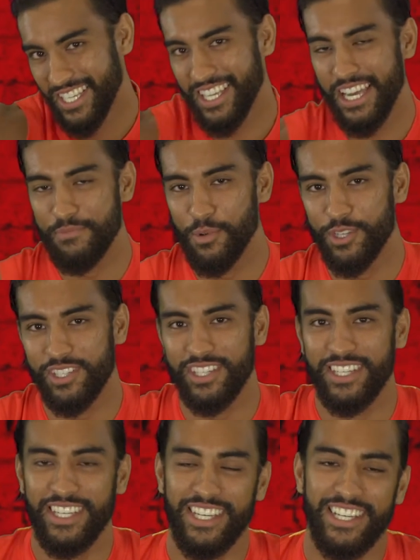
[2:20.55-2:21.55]
Hey Bush,
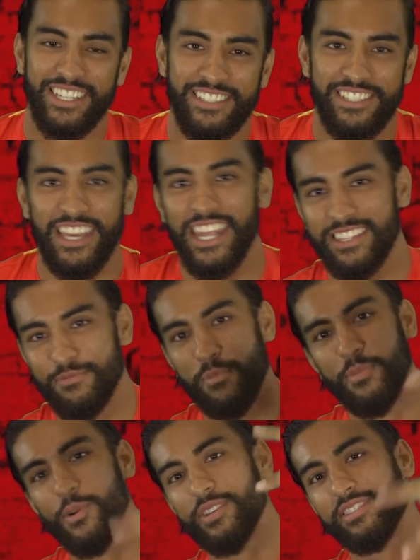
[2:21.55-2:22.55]
shout out to my
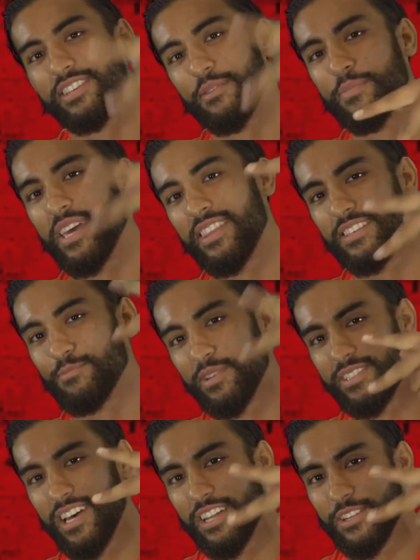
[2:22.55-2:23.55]
boys, Chelt Panthers.
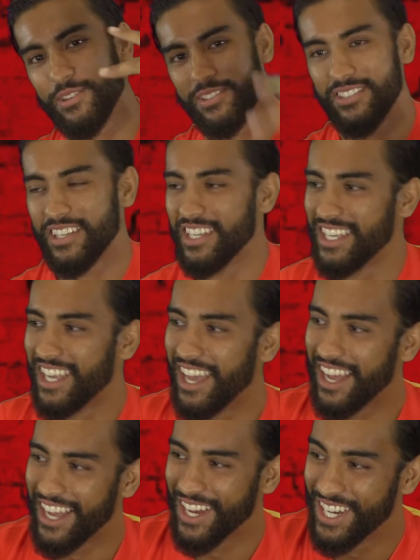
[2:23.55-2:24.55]
What's up, dudes?
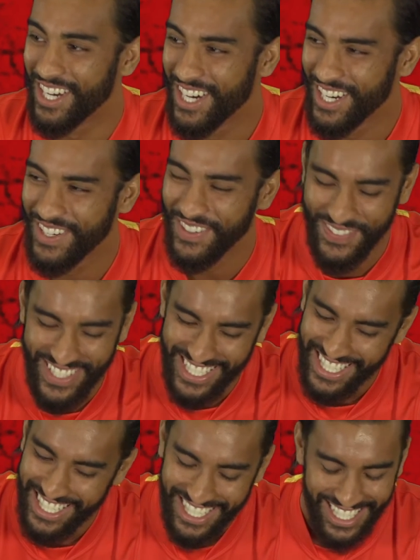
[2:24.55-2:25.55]
well,
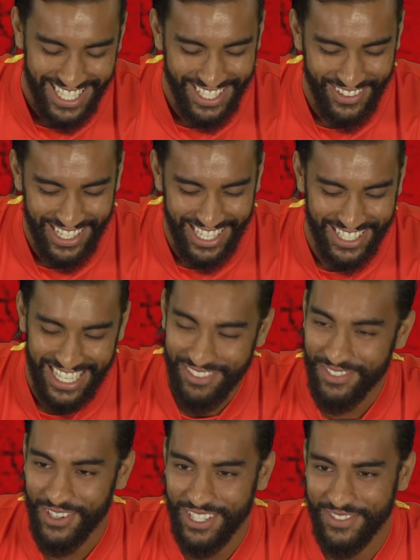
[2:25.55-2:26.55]
I'm going
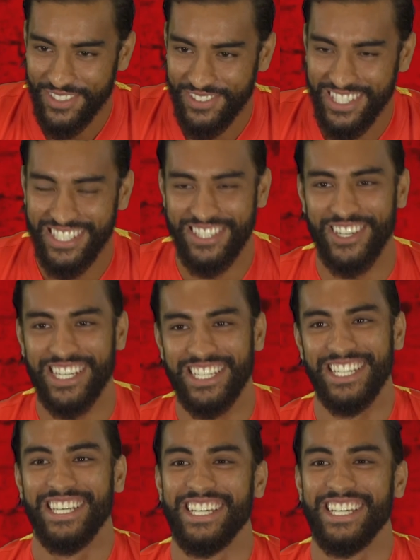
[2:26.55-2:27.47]
to find a bit for this, I reckon.